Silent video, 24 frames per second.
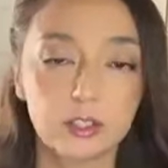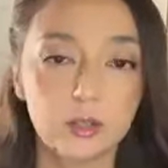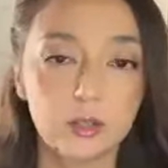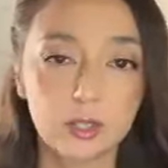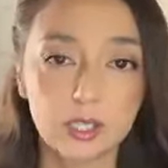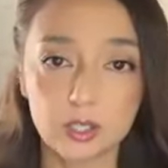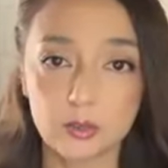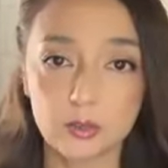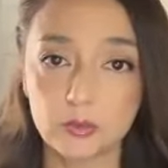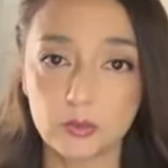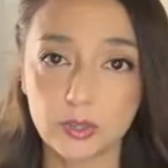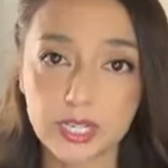
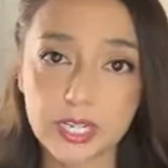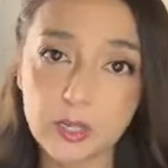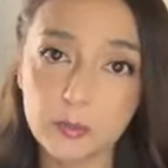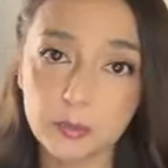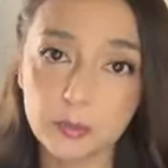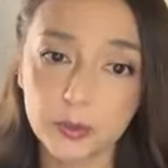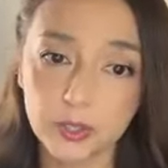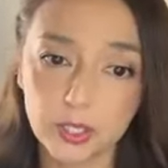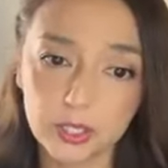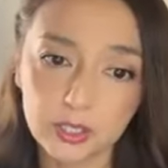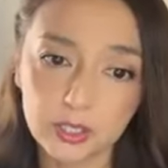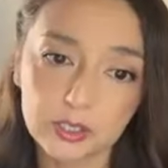You can read
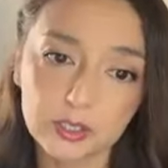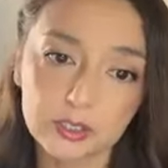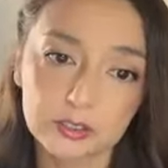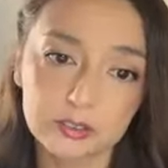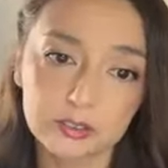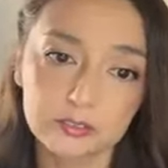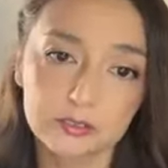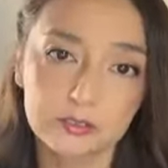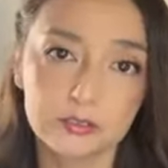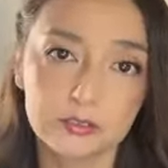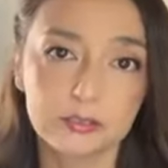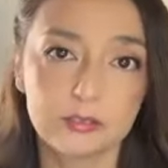a book,
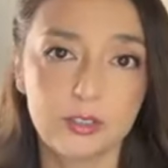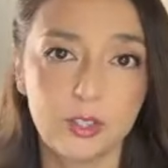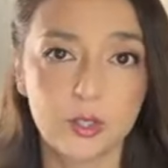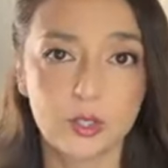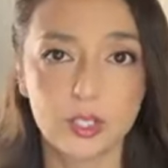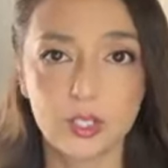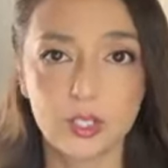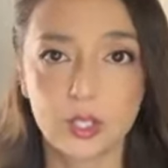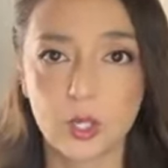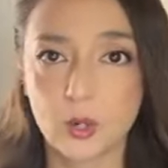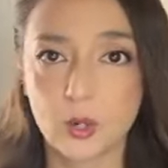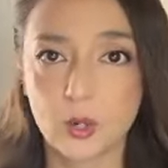you
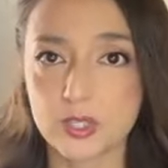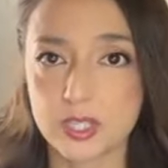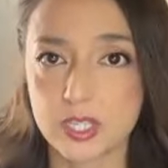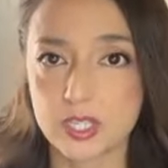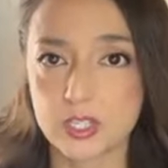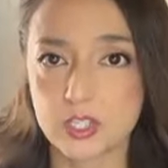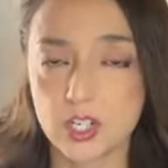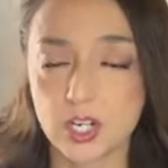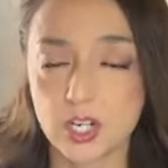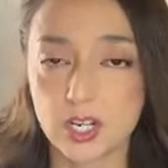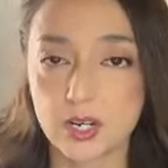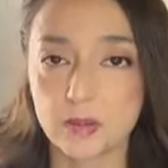can go to
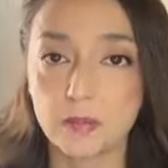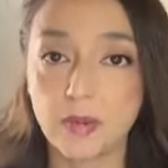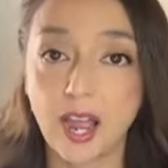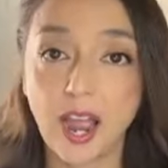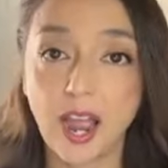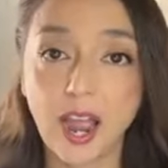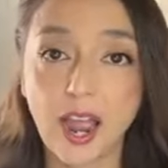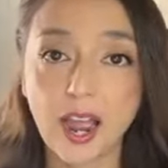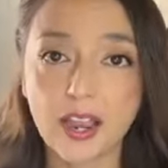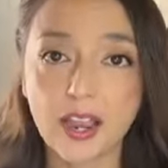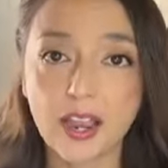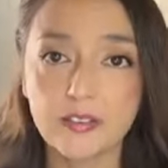the gym.